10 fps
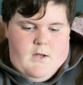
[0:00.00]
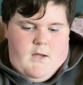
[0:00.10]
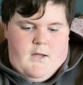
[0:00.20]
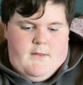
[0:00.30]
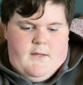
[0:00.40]

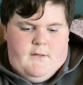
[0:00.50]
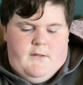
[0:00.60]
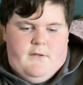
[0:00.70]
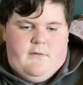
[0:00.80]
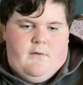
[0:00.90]
And then
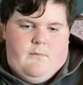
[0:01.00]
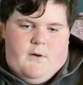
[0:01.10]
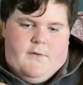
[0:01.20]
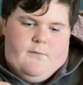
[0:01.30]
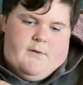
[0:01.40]
these are the
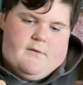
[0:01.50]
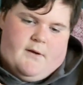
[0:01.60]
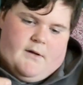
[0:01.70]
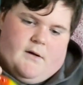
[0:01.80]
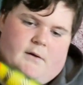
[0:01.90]
other ones that I
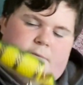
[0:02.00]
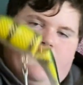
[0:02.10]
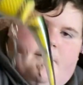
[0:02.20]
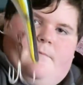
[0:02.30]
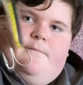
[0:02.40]
got
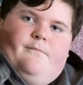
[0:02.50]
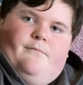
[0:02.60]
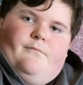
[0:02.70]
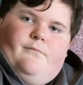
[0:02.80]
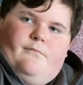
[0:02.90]
from,
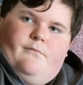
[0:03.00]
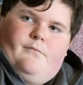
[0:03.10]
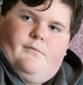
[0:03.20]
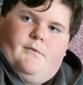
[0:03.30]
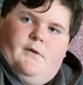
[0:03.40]

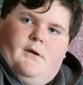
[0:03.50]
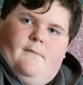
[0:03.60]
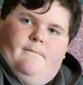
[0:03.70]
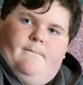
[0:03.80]
yeah.